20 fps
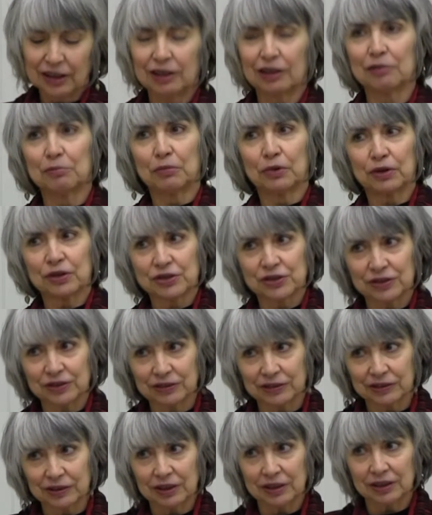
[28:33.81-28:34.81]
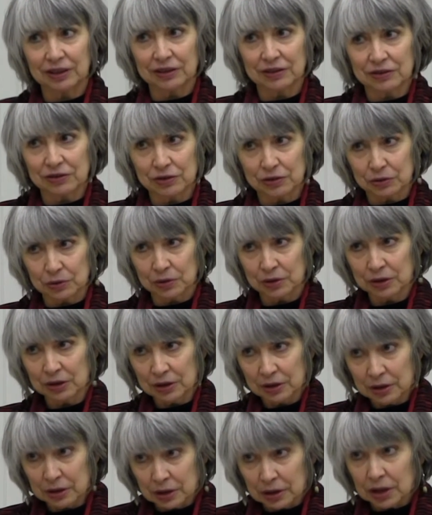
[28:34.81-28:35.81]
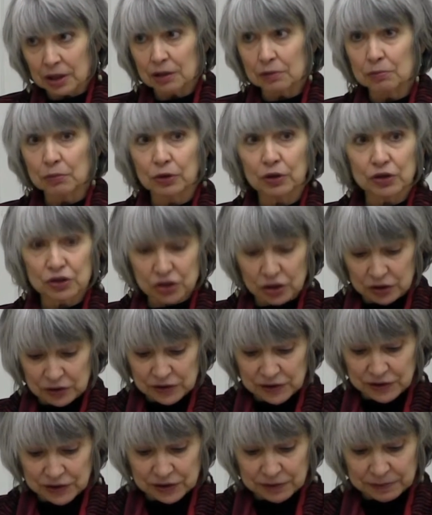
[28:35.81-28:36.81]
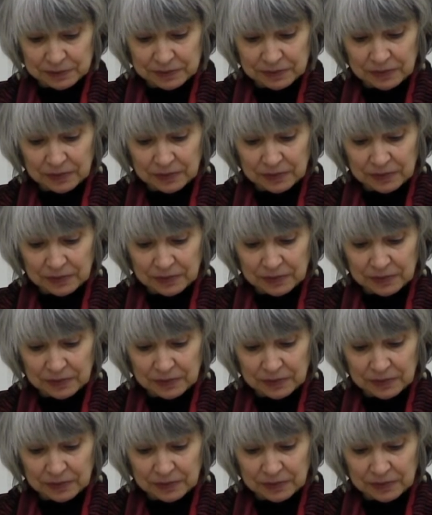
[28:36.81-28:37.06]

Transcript: emergency into emergence?